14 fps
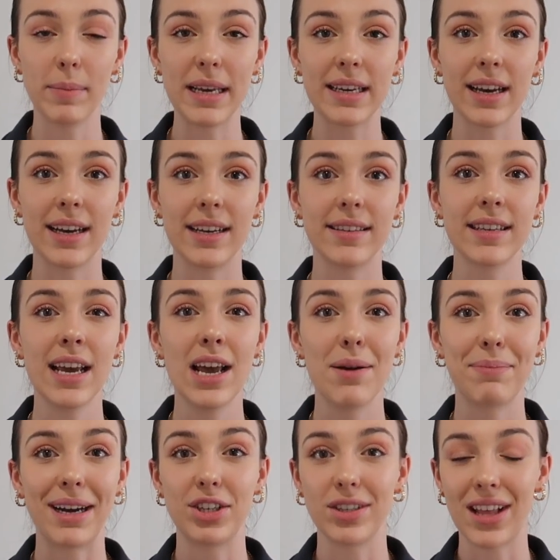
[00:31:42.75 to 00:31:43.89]
because
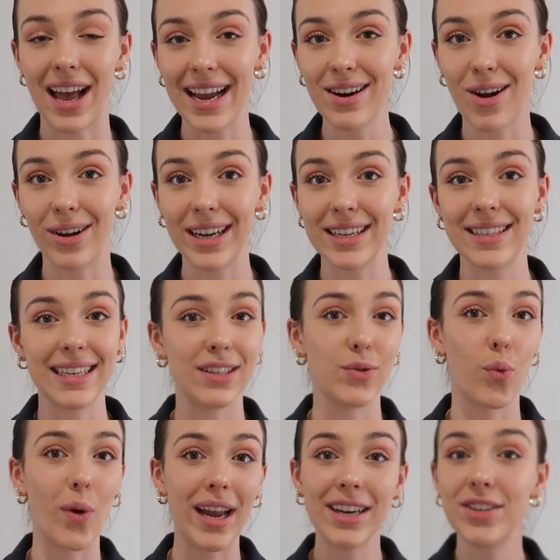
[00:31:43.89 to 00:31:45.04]
by July and August it's
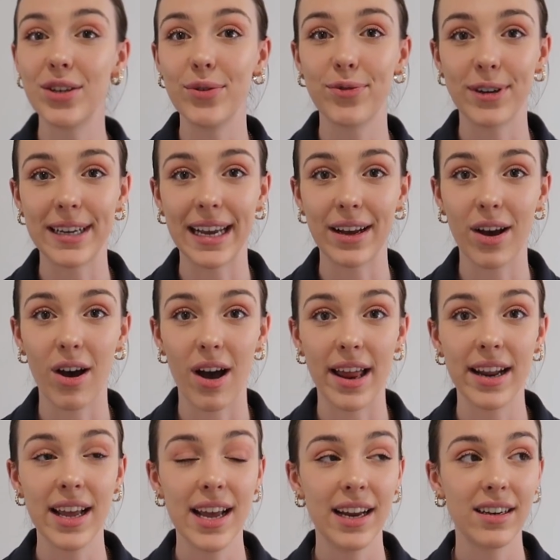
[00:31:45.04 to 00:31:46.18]
way too freaking hot
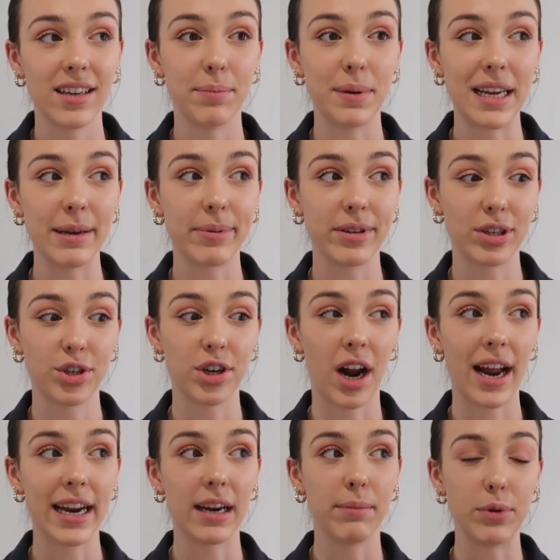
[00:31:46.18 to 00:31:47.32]
to be able to try
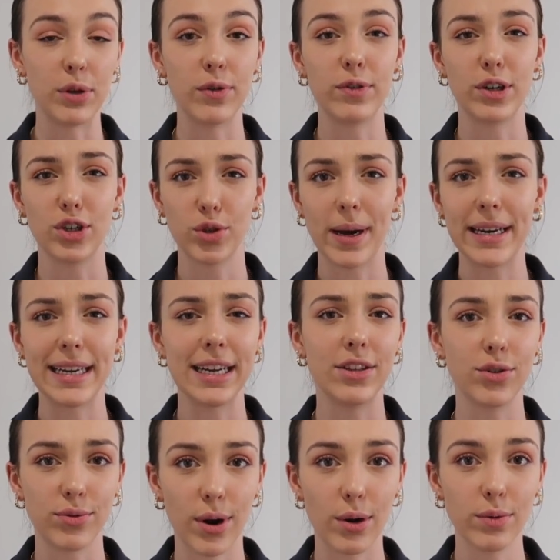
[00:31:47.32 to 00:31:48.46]
and move. You're sweaty, it's
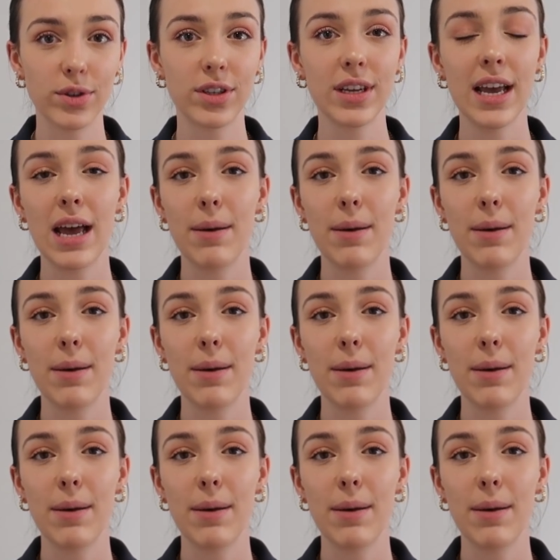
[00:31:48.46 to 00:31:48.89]
gross.